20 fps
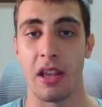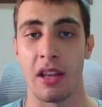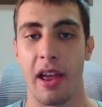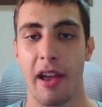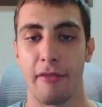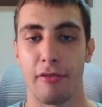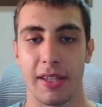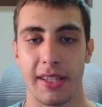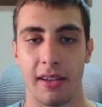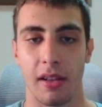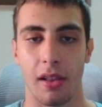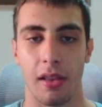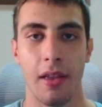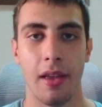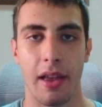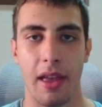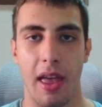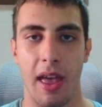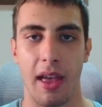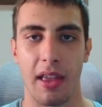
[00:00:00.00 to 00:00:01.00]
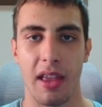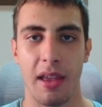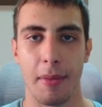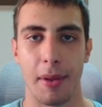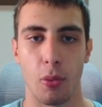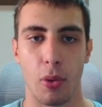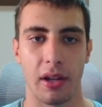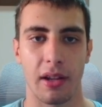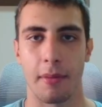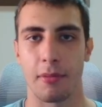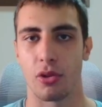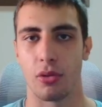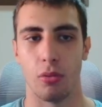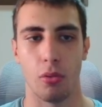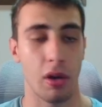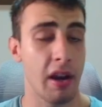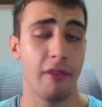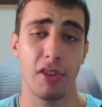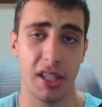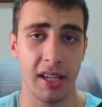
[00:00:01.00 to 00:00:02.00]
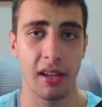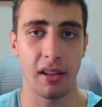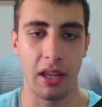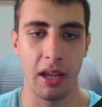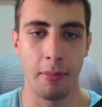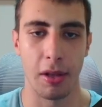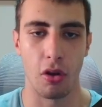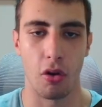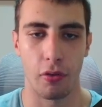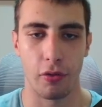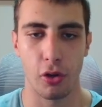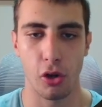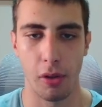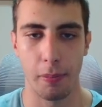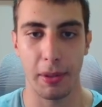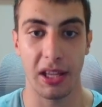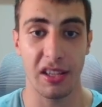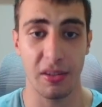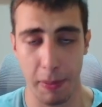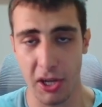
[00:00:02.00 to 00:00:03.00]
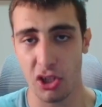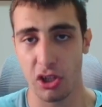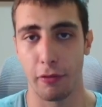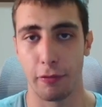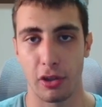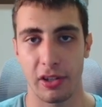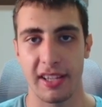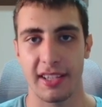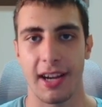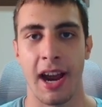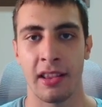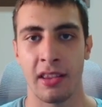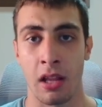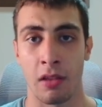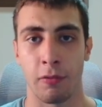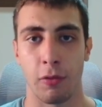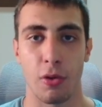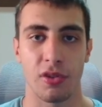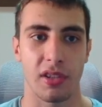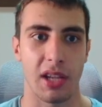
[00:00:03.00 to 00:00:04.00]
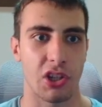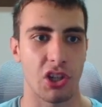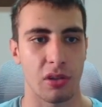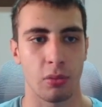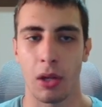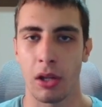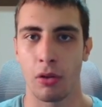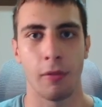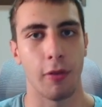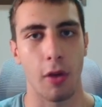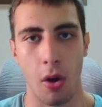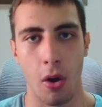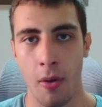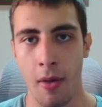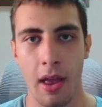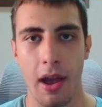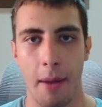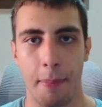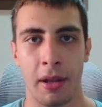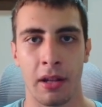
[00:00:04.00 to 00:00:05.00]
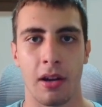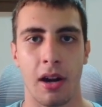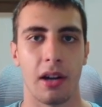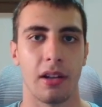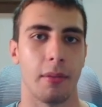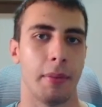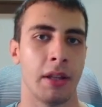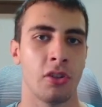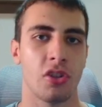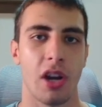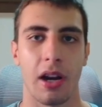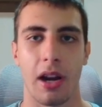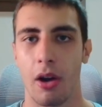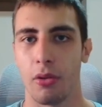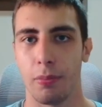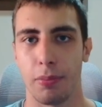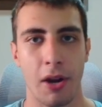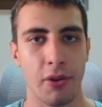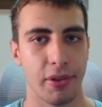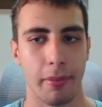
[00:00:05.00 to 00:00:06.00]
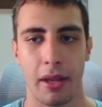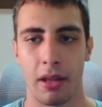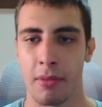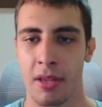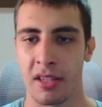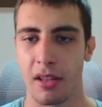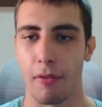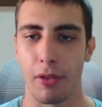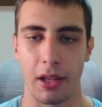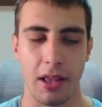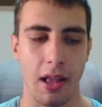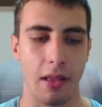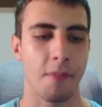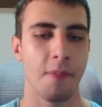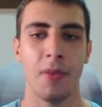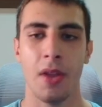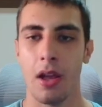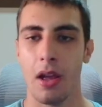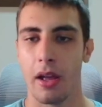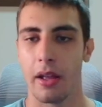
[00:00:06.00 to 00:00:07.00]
be in every single email when it comes to, in every single email overall, but especially for these high intent flows such as welcome flow, abandoned cart, abandoned checkout, browse abandonment, stuff like that.